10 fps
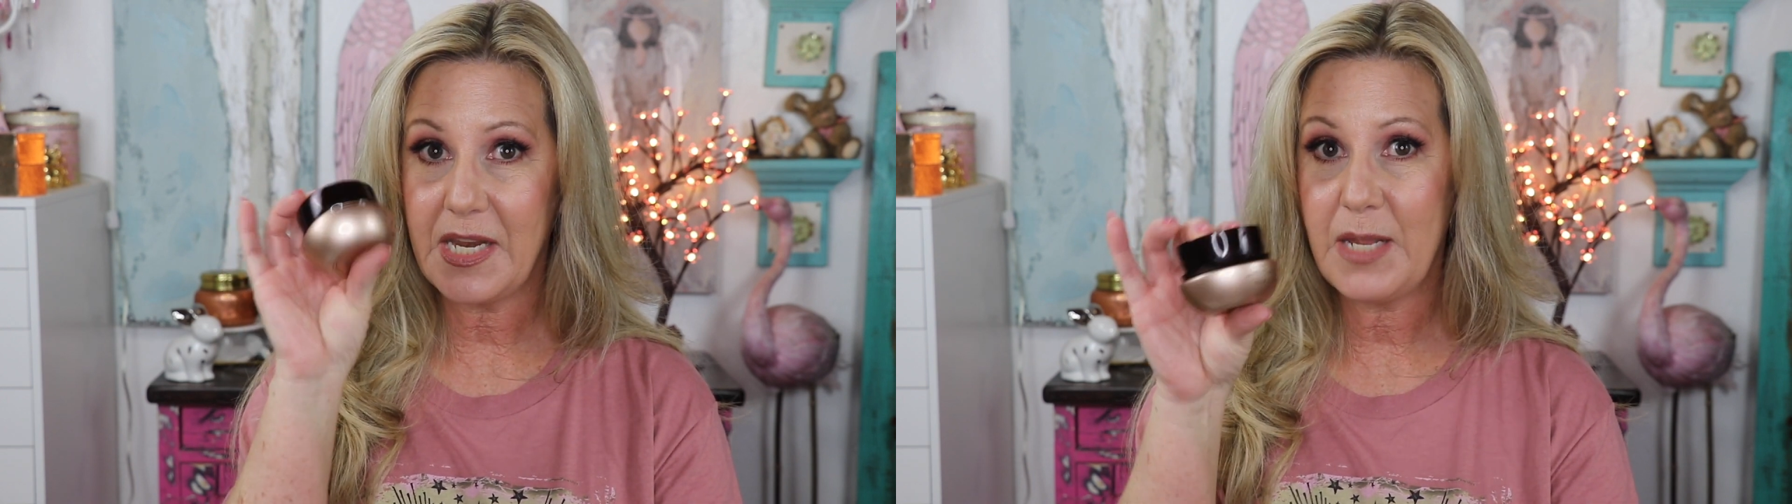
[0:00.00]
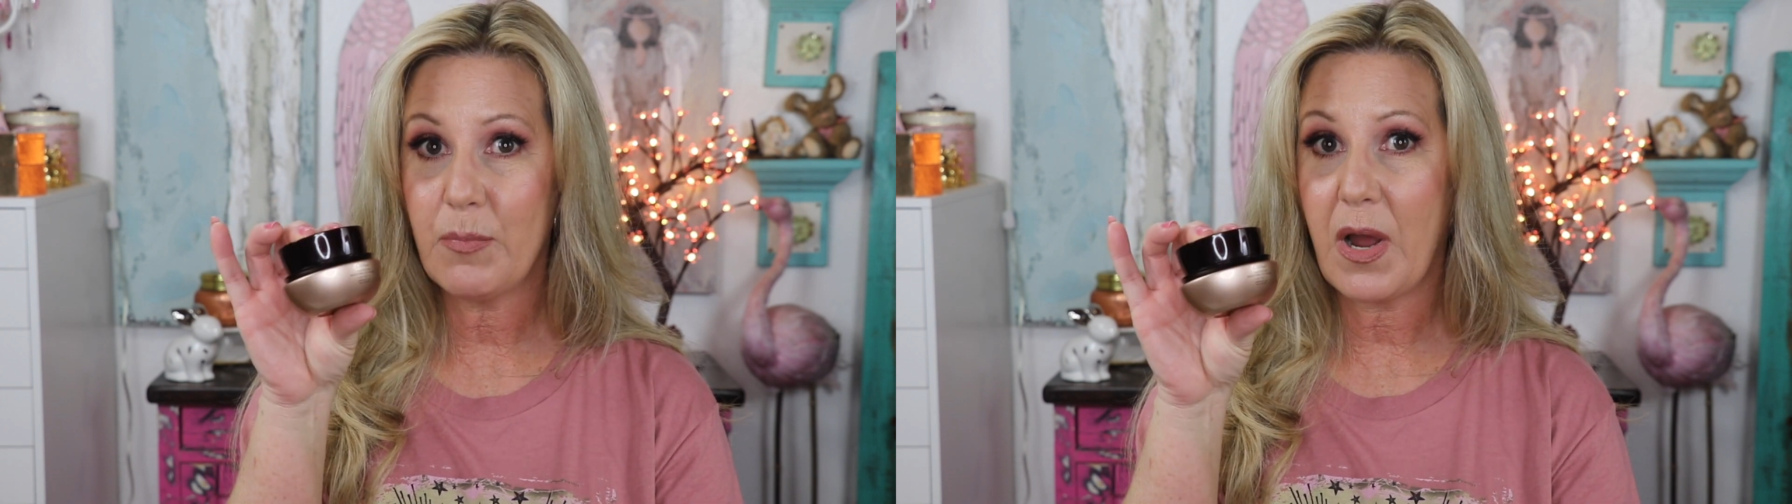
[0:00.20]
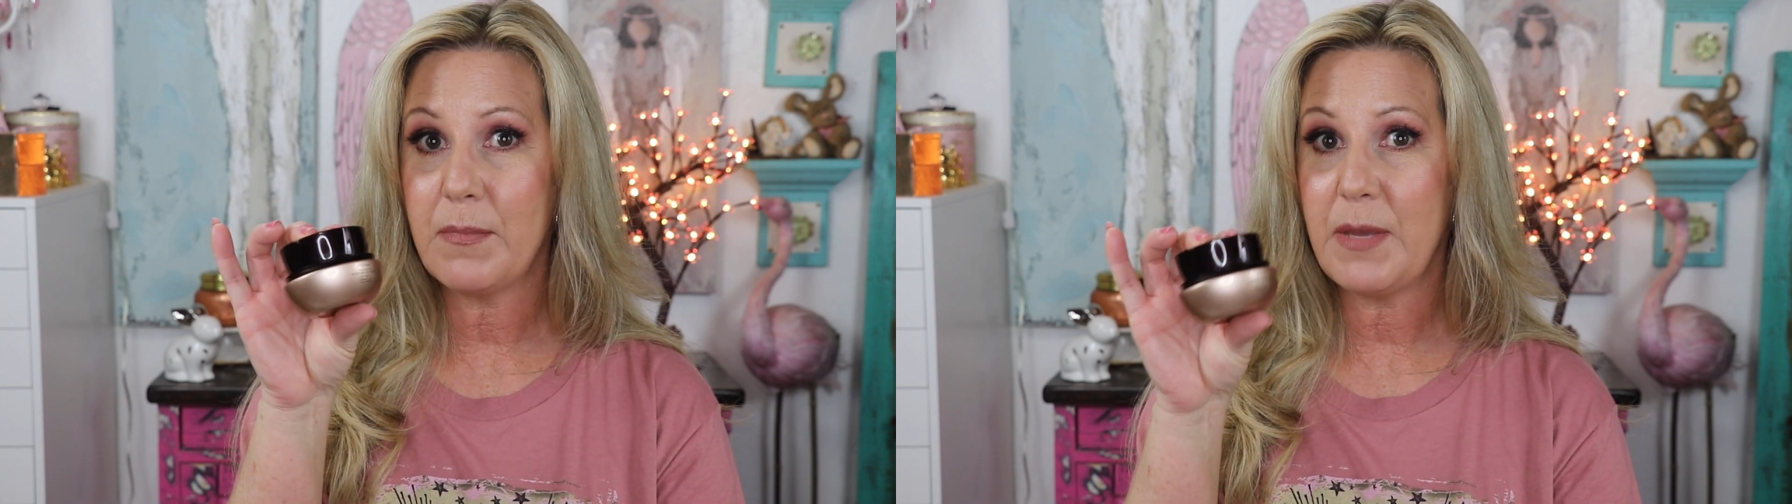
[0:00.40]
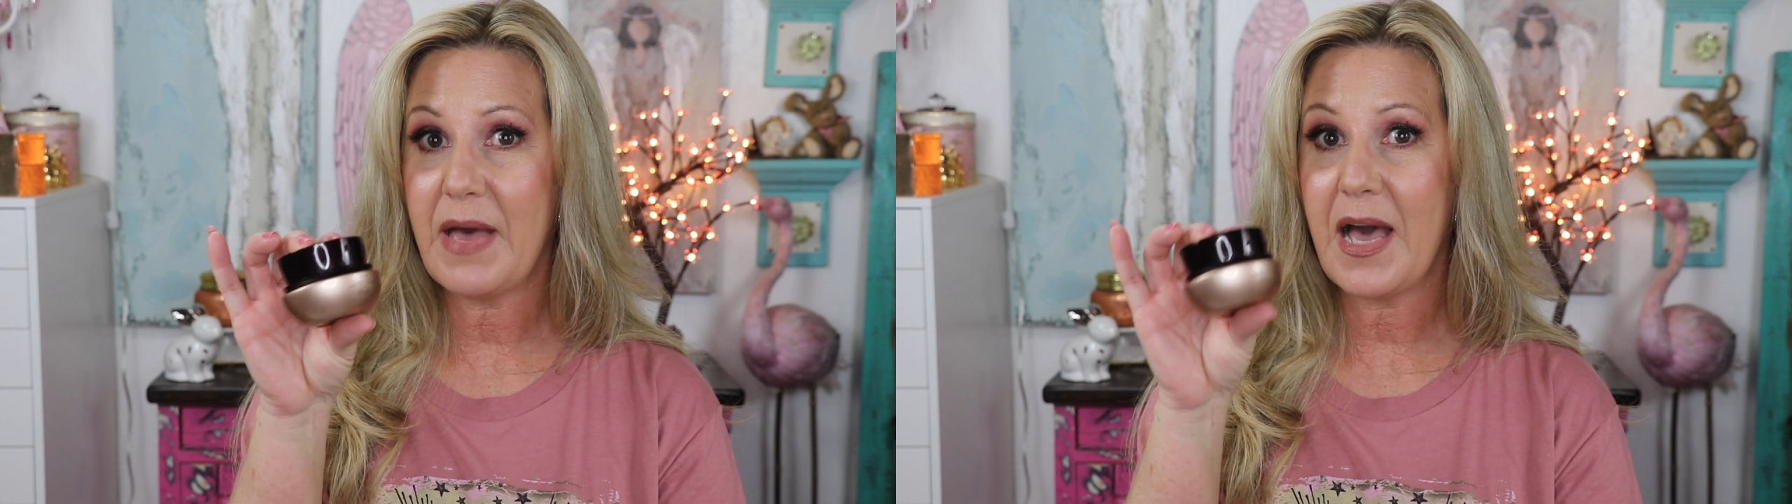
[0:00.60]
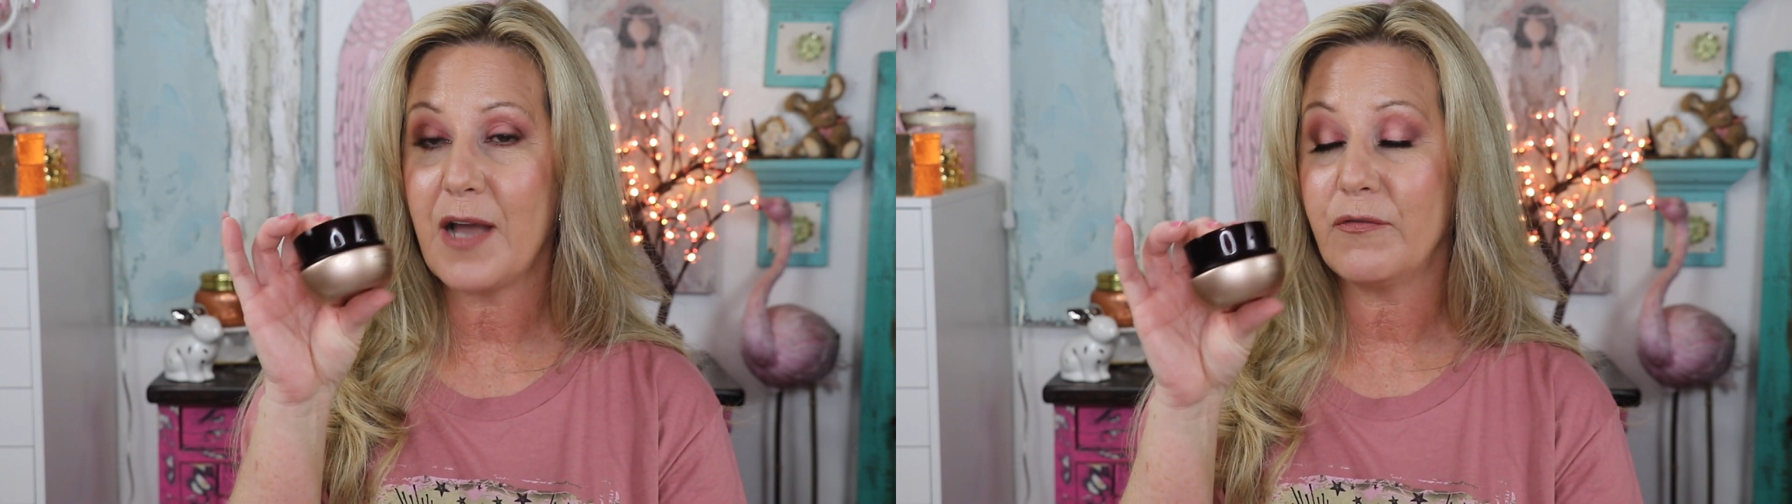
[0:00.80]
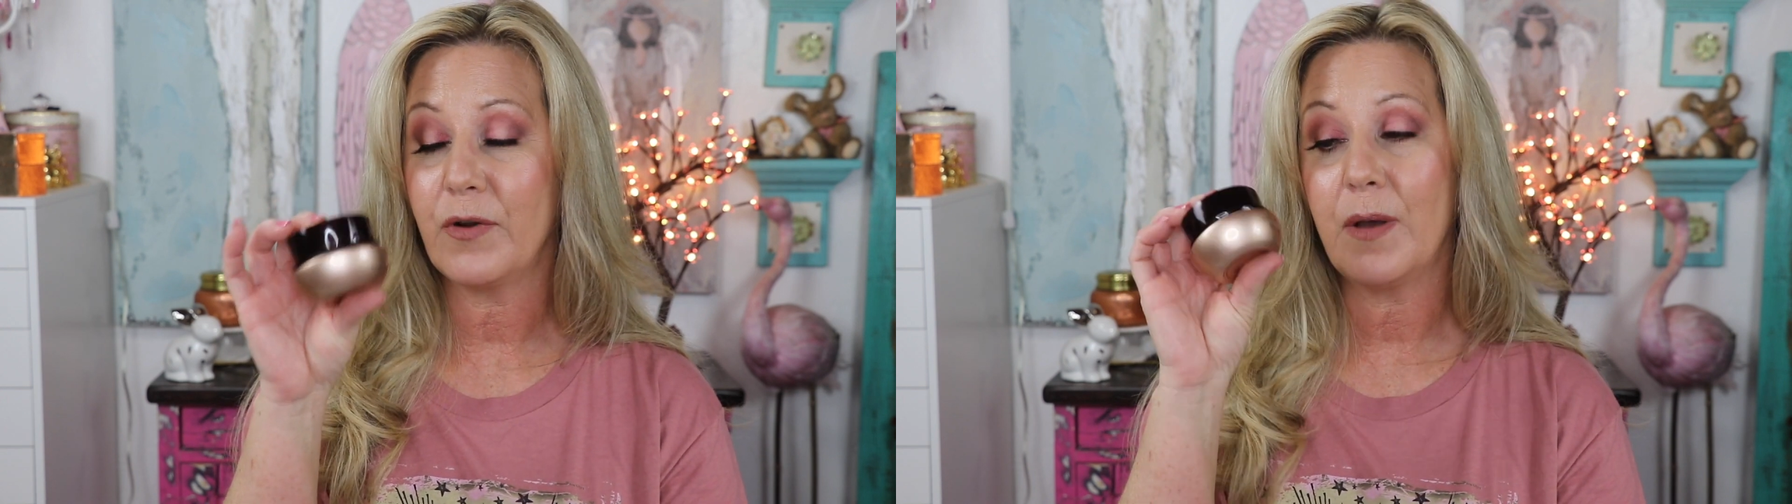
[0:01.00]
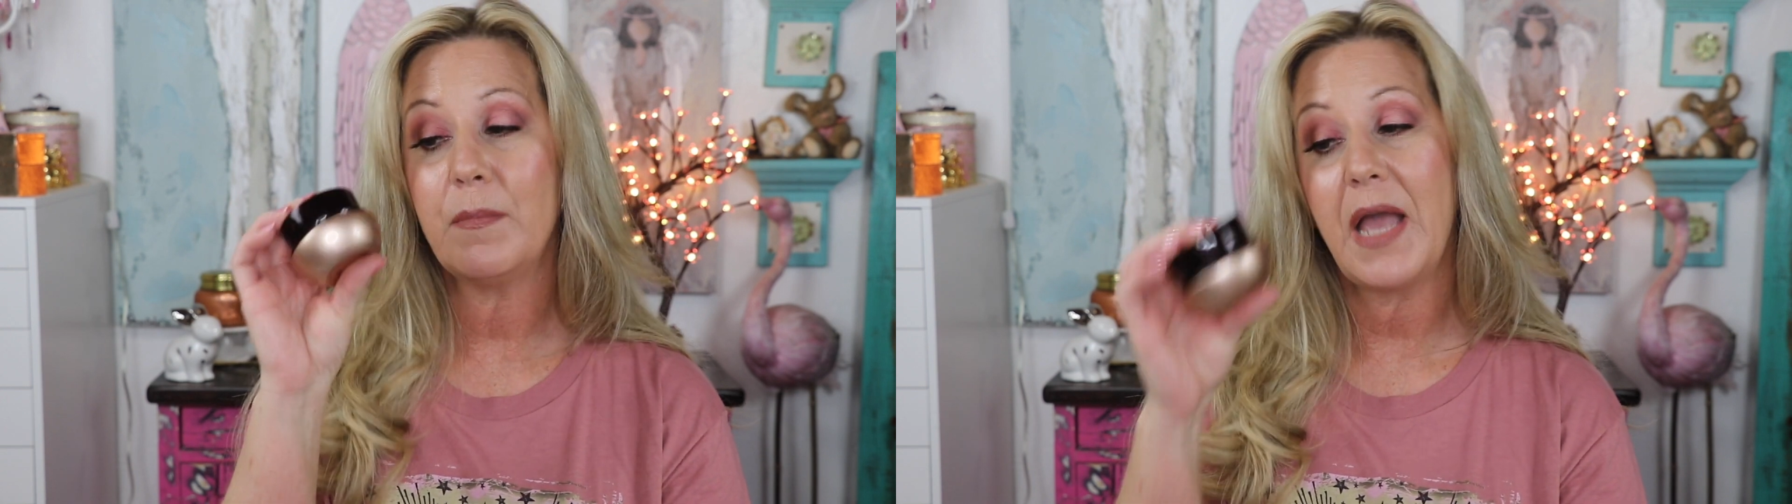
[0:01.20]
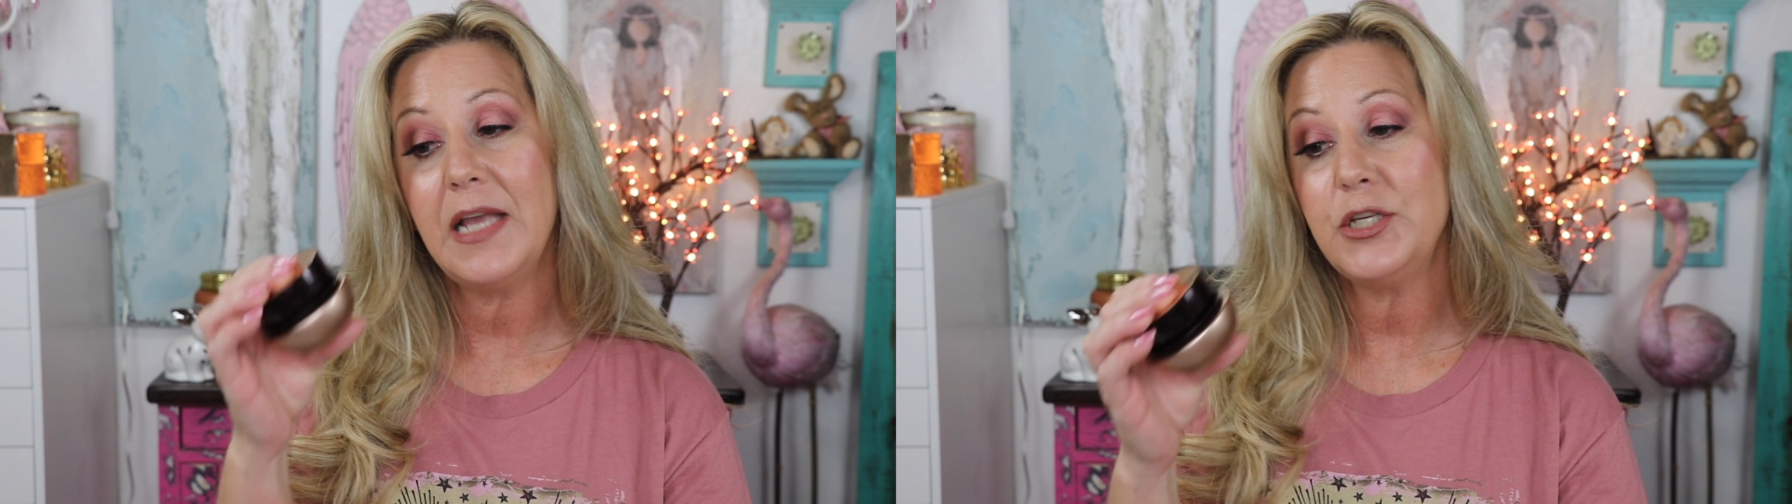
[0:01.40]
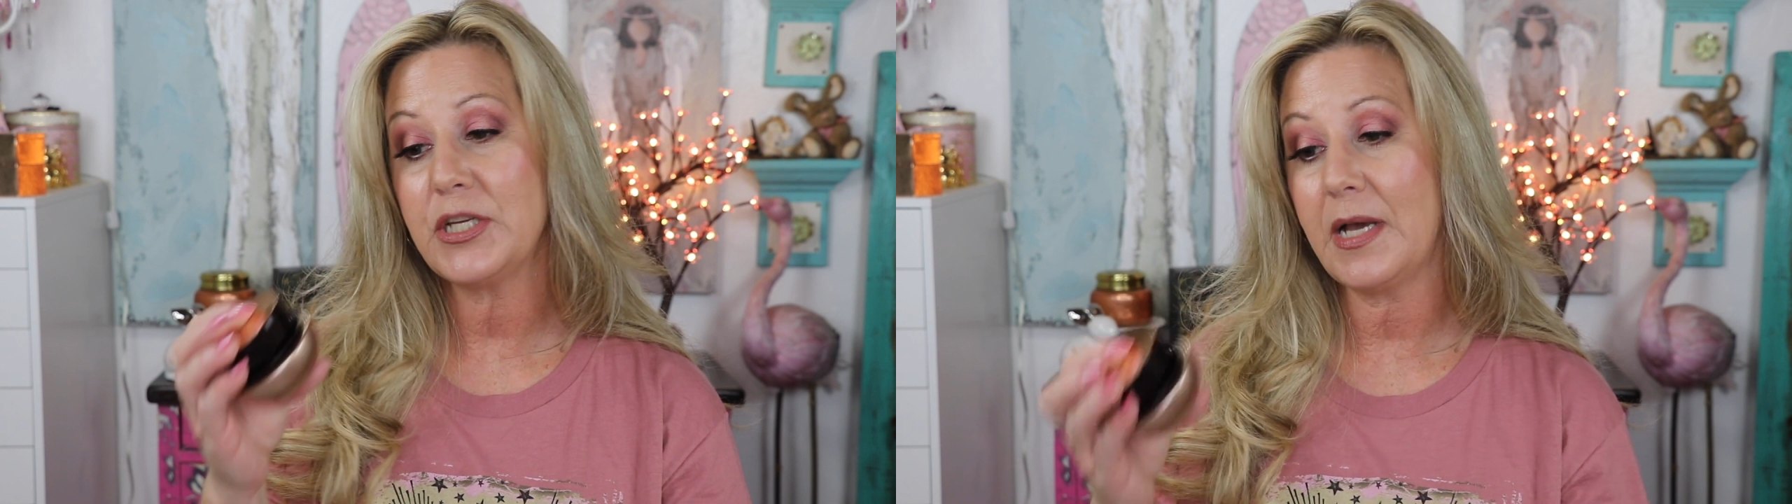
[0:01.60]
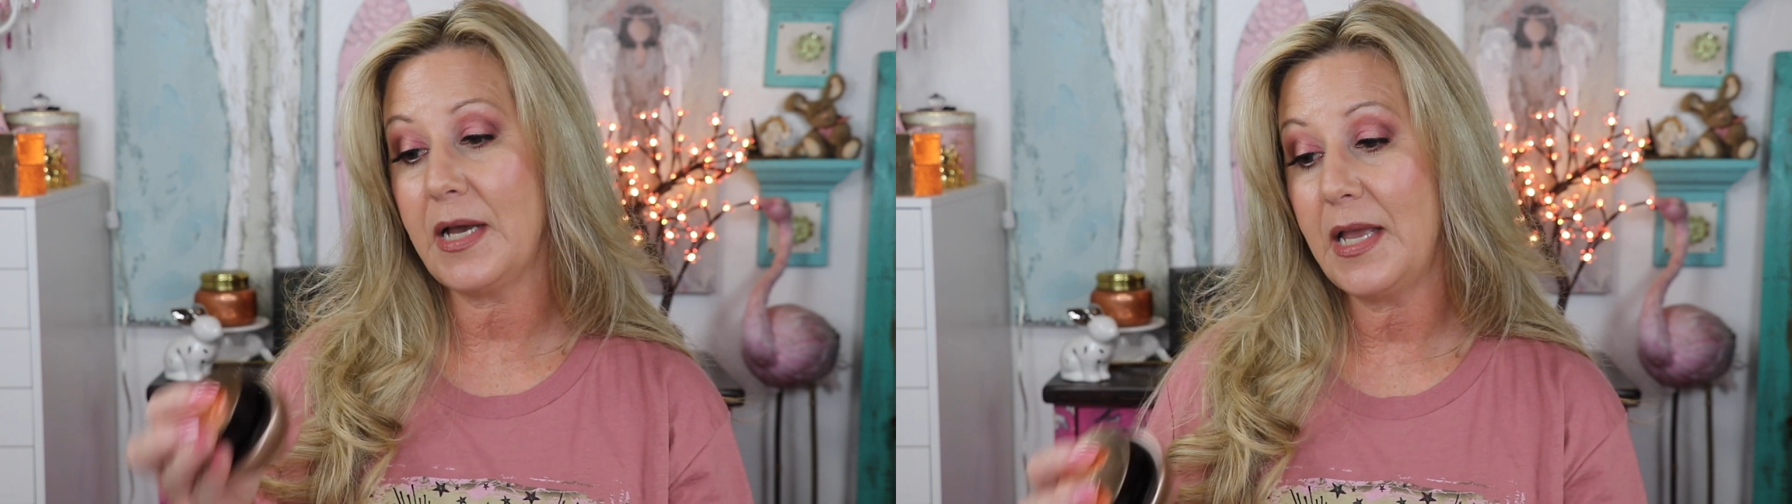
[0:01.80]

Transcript: he brought me back from Asia.